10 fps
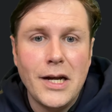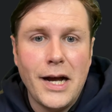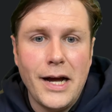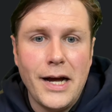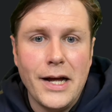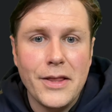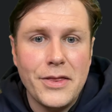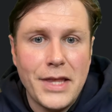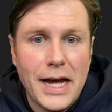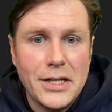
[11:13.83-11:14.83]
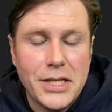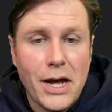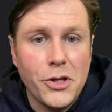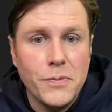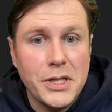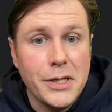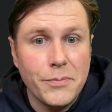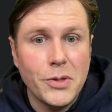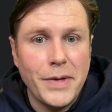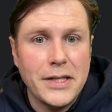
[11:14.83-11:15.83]
That is how you would
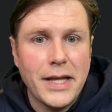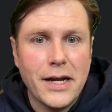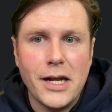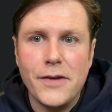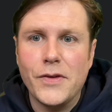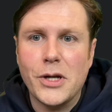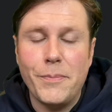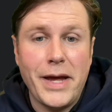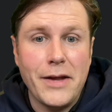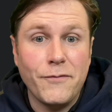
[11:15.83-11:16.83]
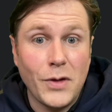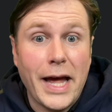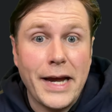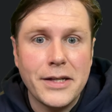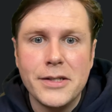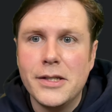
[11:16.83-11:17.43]
implement that kind of a command flag.